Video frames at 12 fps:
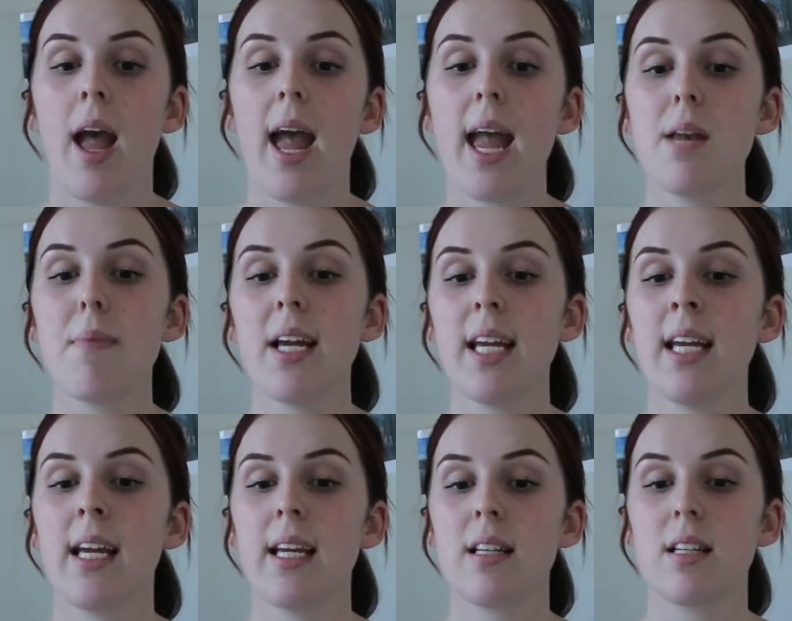and
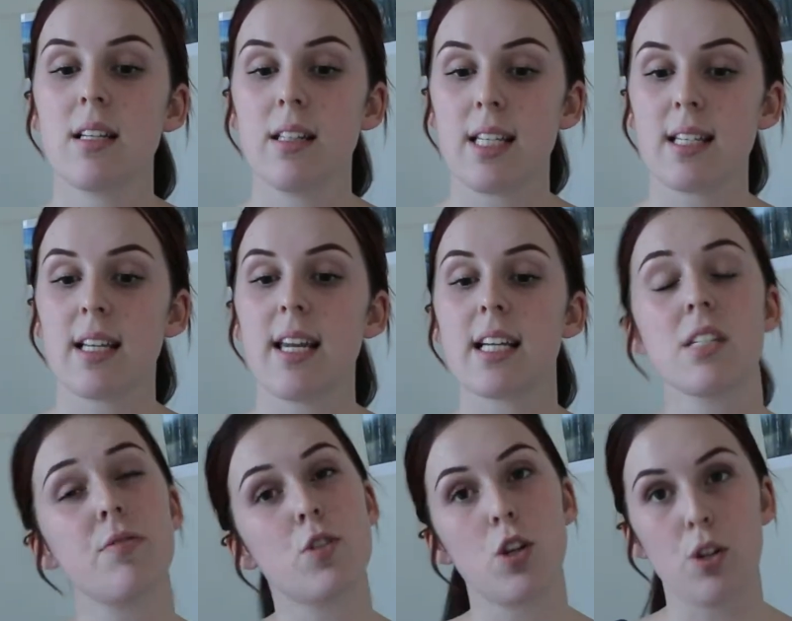making this
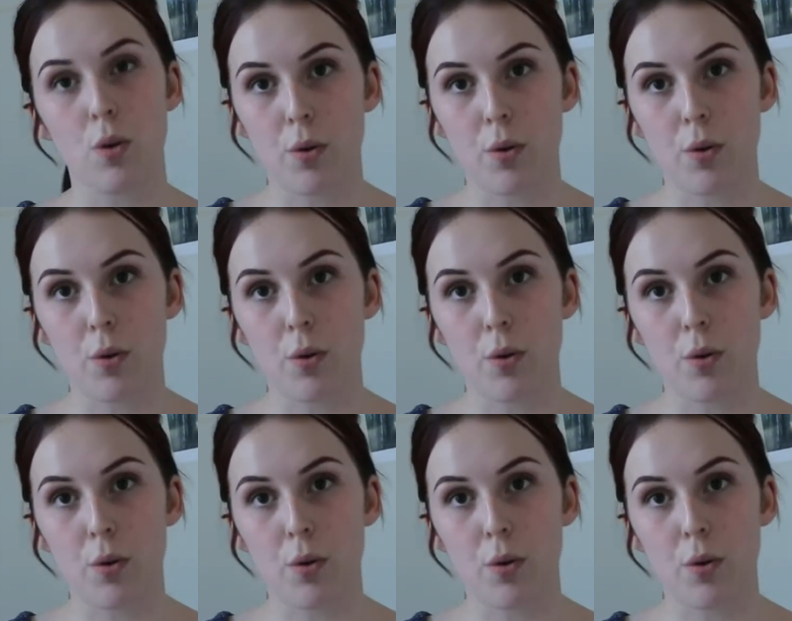connective to the